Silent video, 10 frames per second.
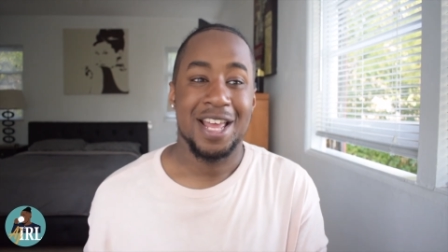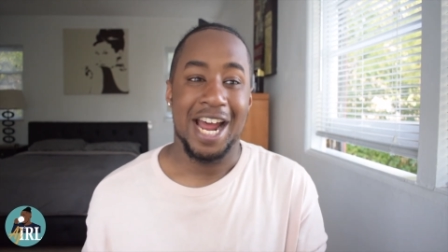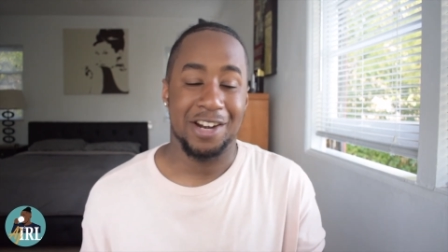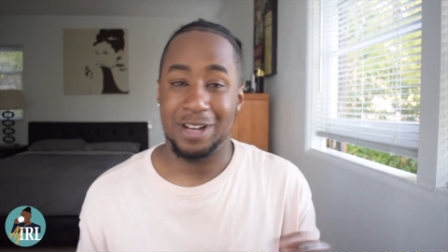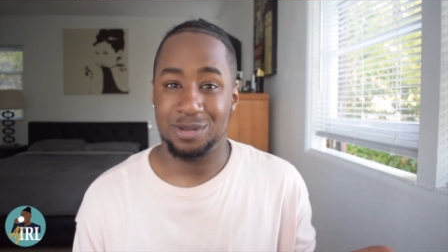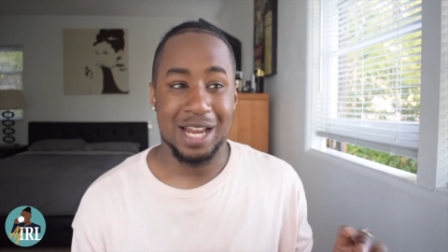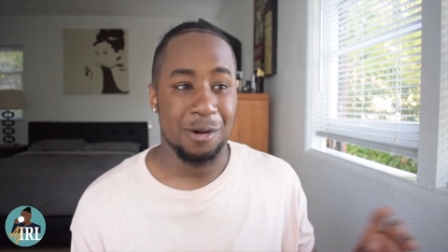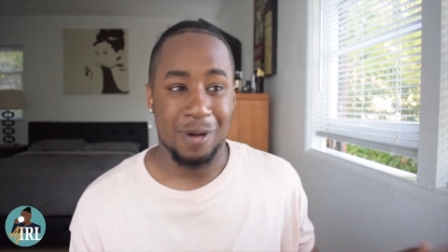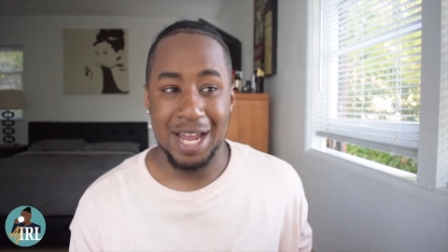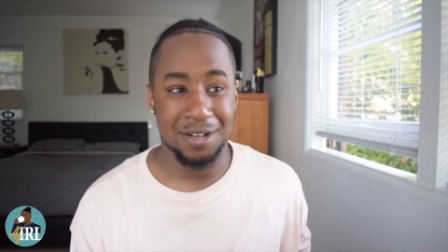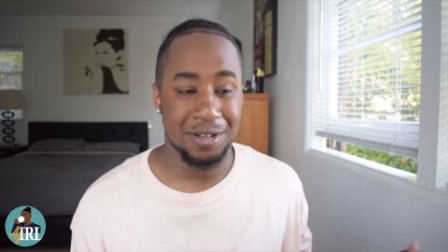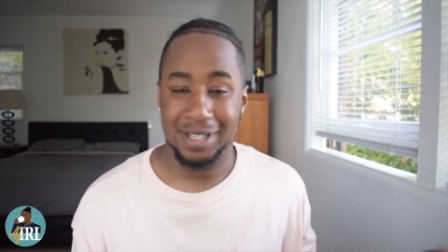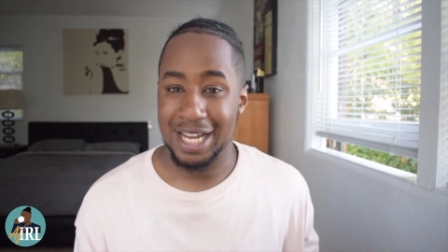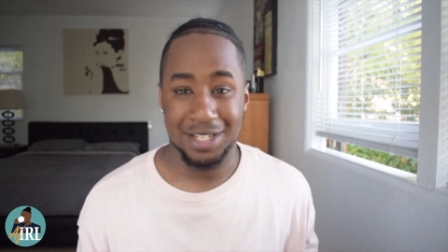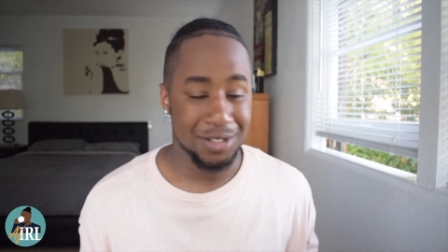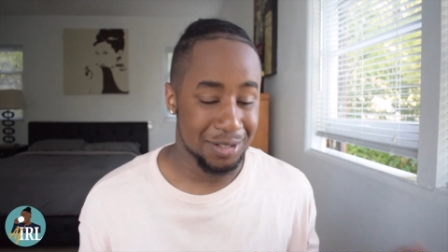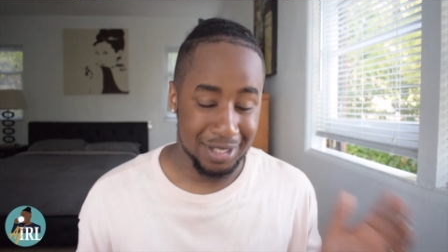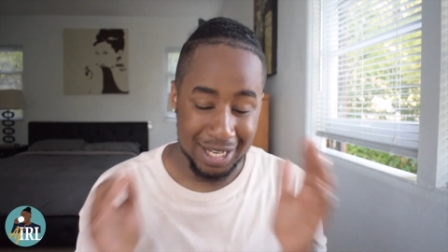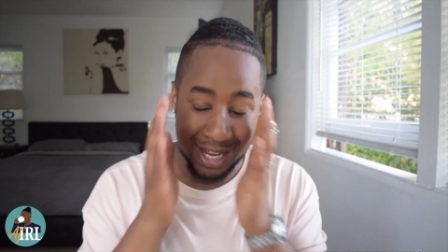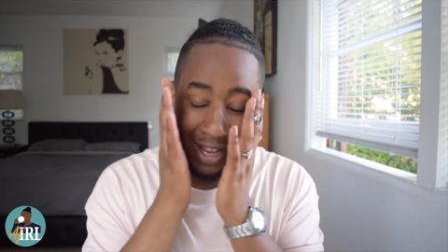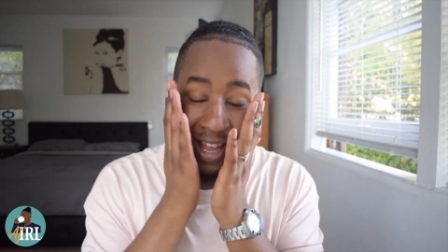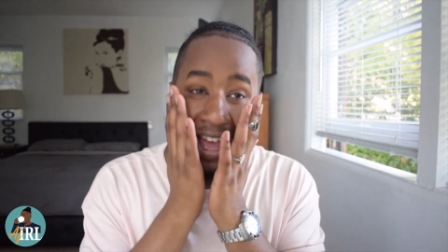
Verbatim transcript: and the rest were like white dudes, Asian dudes, yeah.